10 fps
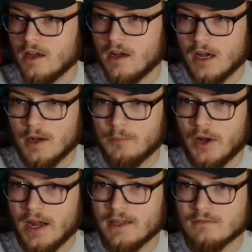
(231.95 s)

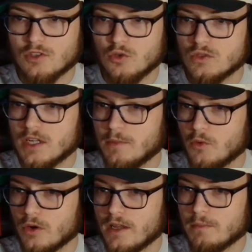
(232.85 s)
by Tuesday
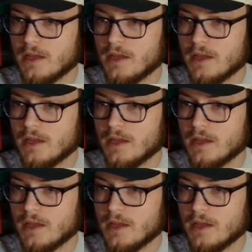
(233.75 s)
morning,